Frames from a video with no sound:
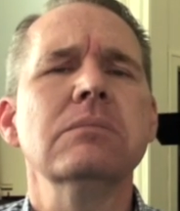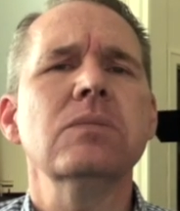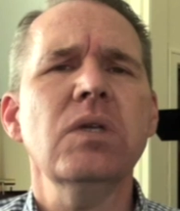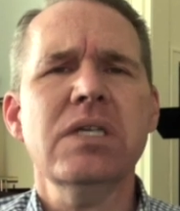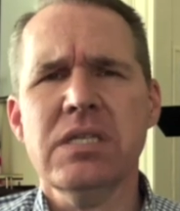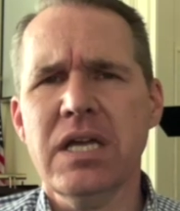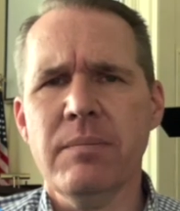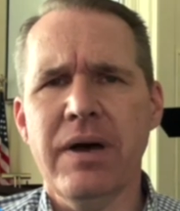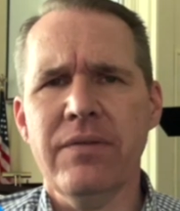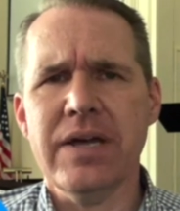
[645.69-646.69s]
Well, let's think
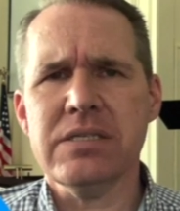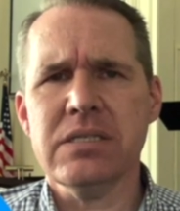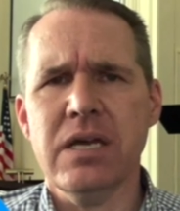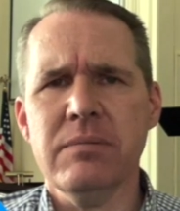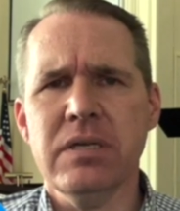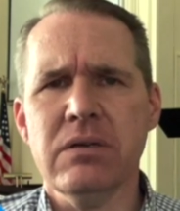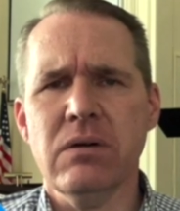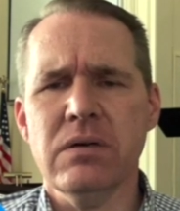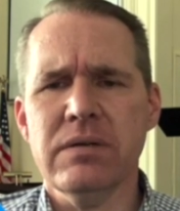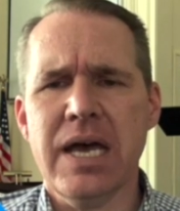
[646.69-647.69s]
about that statement
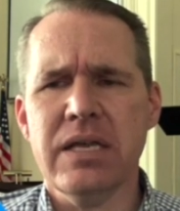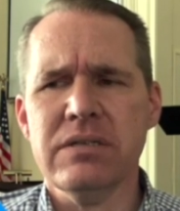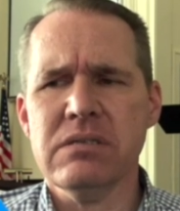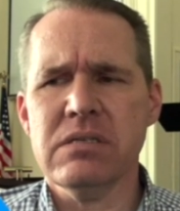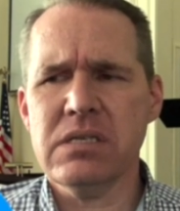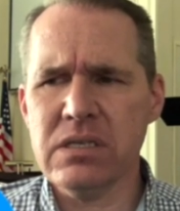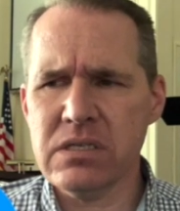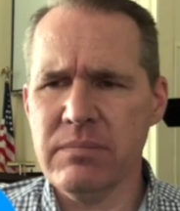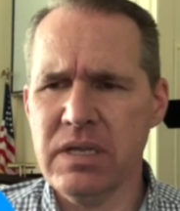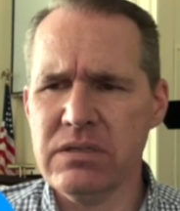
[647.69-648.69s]
or that
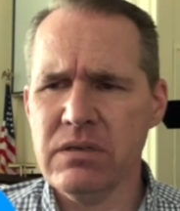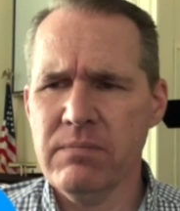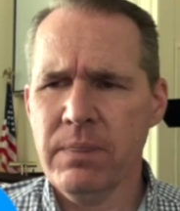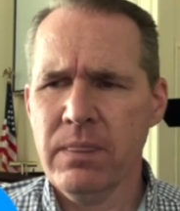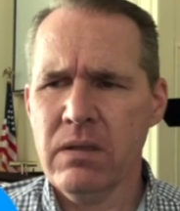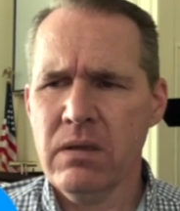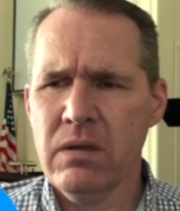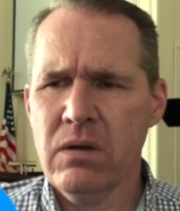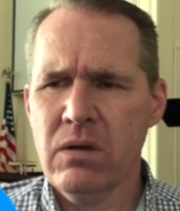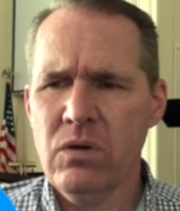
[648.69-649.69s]
sentiment.
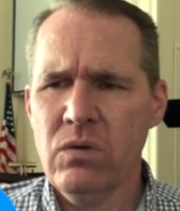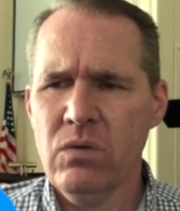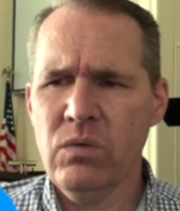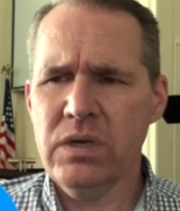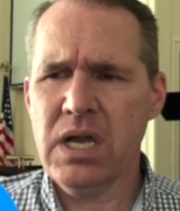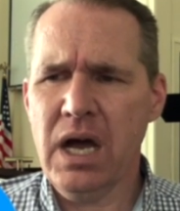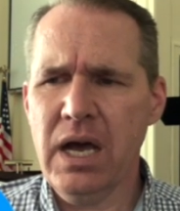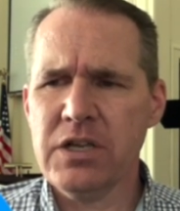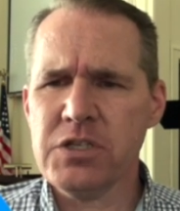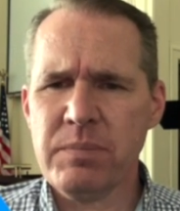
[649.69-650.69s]
Would
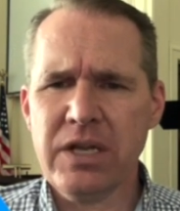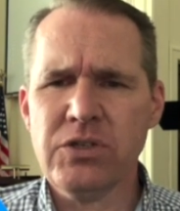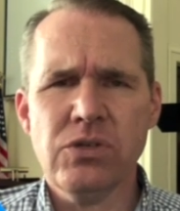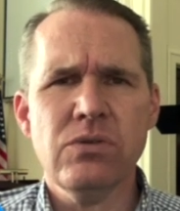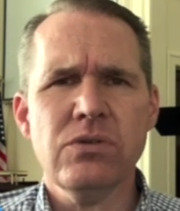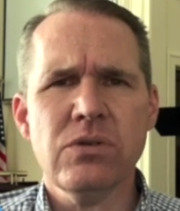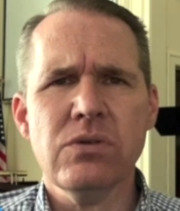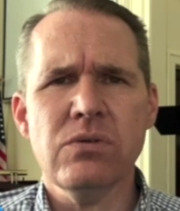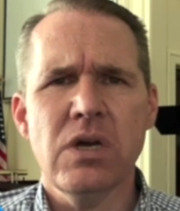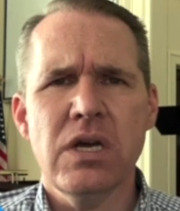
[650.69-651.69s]
God expect you
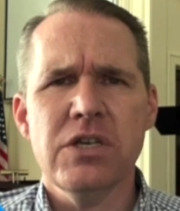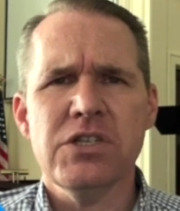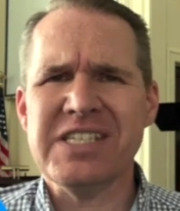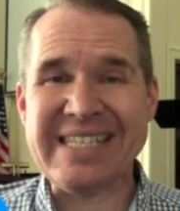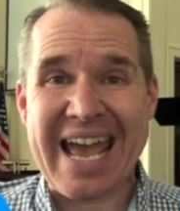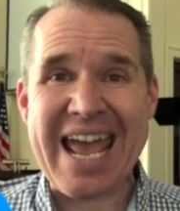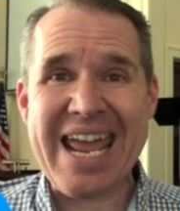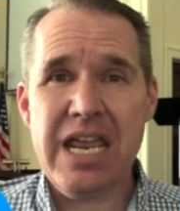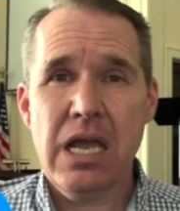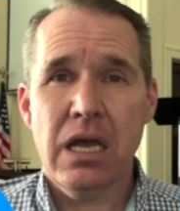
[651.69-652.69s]
to
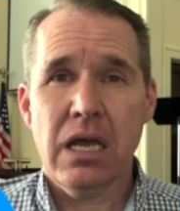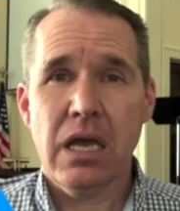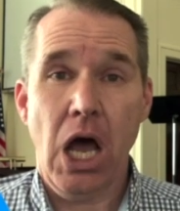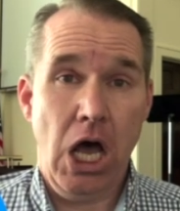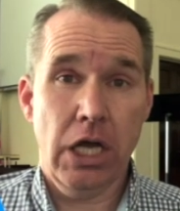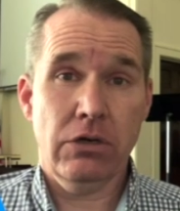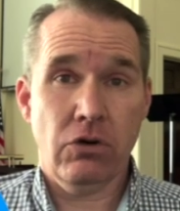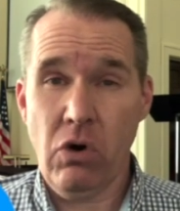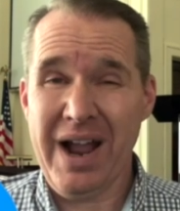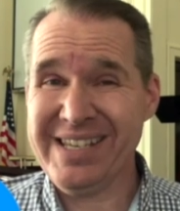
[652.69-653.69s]
stay
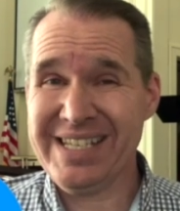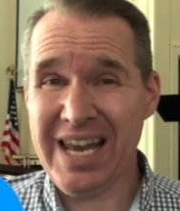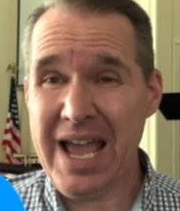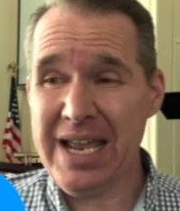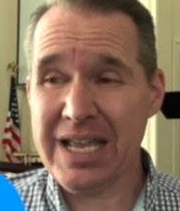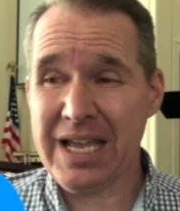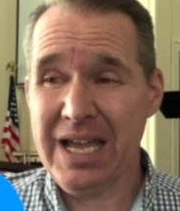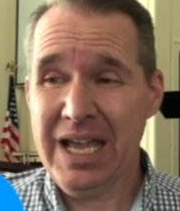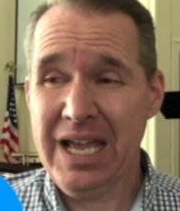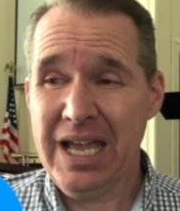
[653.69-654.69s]
un-Christ-like,
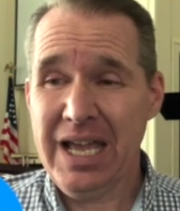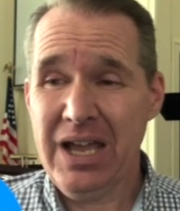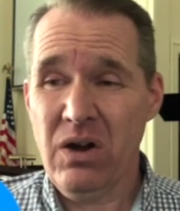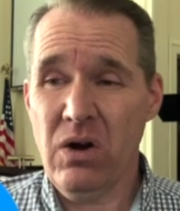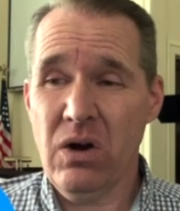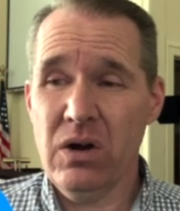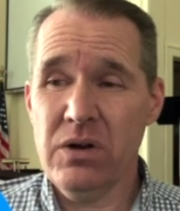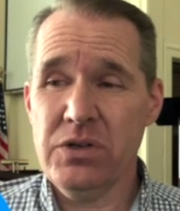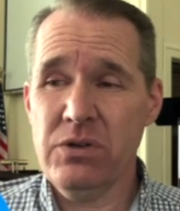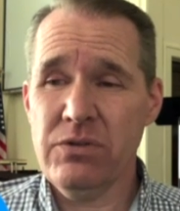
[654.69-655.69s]
or
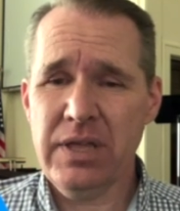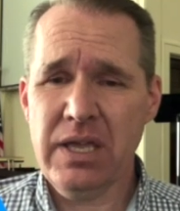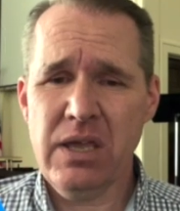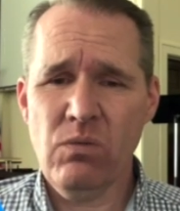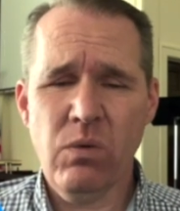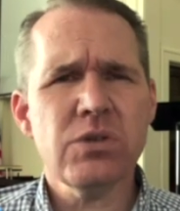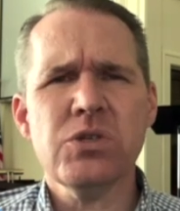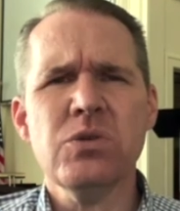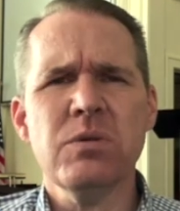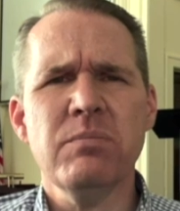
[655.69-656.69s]
do you think He wants
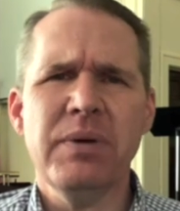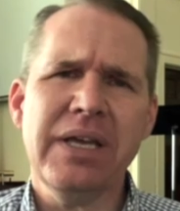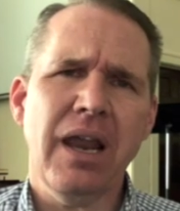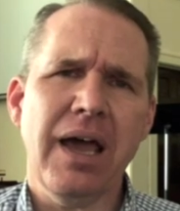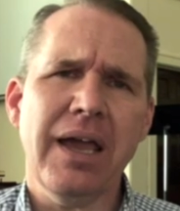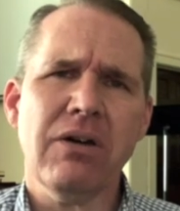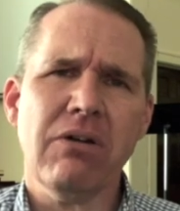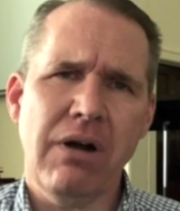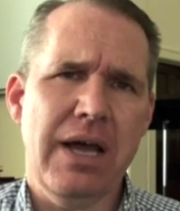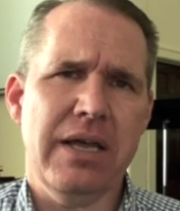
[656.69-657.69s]
you to be like
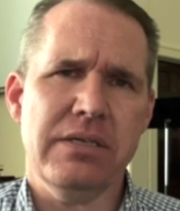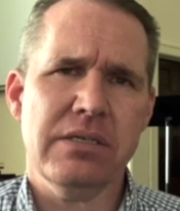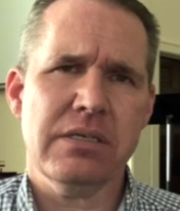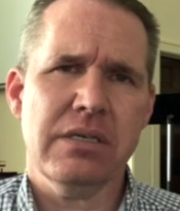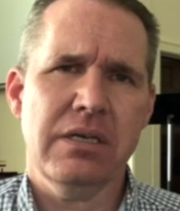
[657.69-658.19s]
Christ?